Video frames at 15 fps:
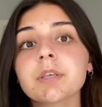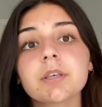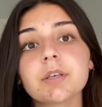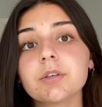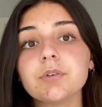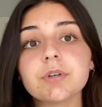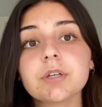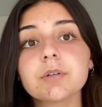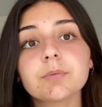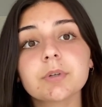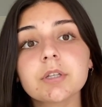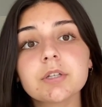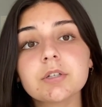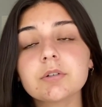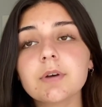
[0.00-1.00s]
you can
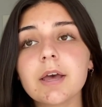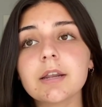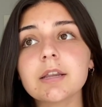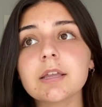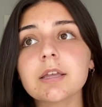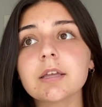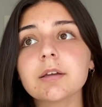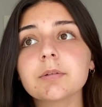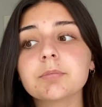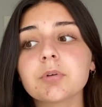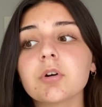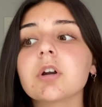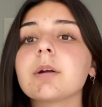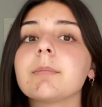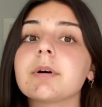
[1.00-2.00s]
really do any
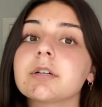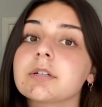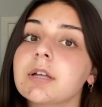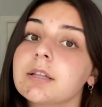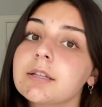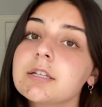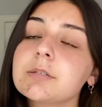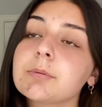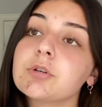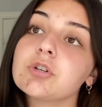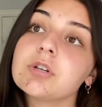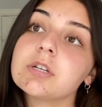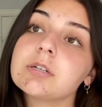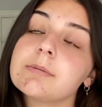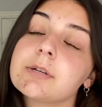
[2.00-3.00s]
program under that list, but you
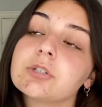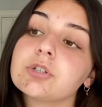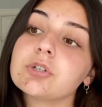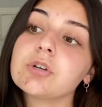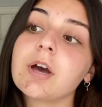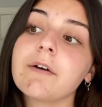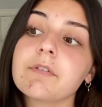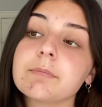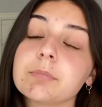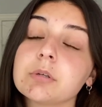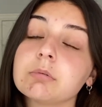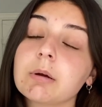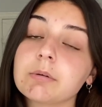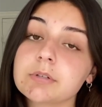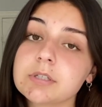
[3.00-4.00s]
need to make sure you have the
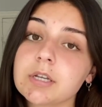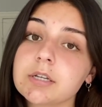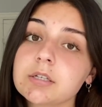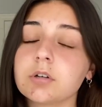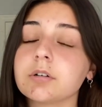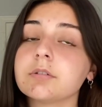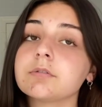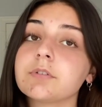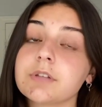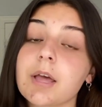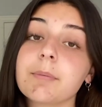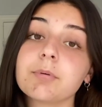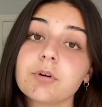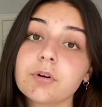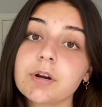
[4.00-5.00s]
prerequisites for
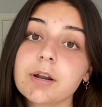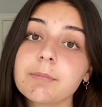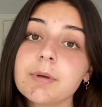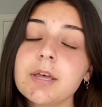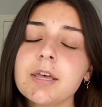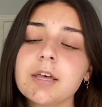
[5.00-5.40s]
that program.